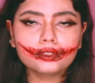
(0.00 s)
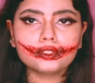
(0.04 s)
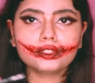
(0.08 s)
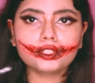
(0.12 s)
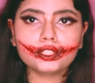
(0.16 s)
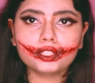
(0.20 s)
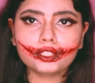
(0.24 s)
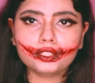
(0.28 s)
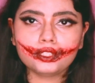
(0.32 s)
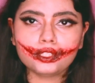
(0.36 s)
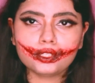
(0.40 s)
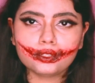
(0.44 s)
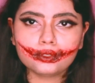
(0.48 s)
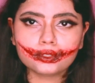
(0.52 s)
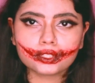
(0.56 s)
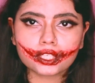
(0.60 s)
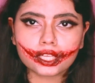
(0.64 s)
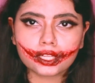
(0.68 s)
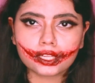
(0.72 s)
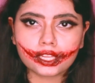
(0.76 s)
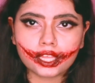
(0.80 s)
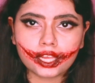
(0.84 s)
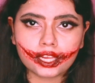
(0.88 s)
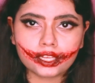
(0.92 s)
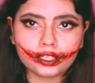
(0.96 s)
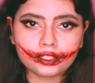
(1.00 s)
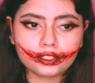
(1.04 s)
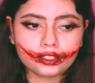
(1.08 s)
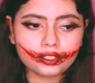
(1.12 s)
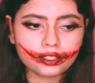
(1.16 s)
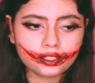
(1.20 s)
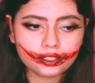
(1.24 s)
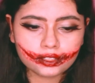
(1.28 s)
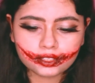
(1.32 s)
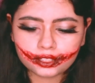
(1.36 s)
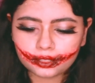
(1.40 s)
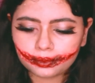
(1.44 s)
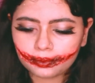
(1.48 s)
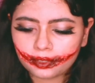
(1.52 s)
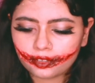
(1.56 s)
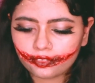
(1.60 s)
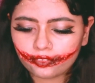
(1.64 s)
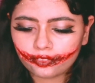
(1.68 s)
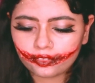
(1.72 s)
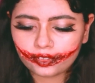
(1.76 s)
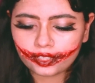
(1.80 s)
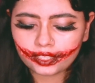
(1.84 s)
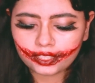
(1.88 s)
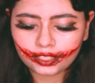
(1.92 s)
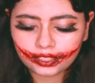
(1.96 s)
going to use a liner onto my
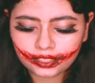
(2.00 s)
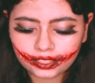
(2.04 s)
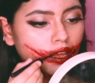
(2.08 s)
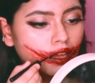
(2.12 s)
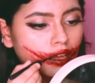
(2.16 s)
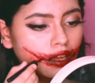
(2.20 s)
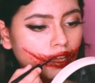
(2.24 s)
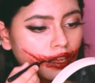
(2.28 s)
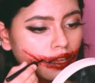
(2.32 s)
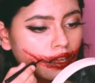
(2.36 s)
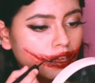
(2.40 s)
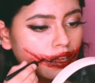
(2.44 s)
face.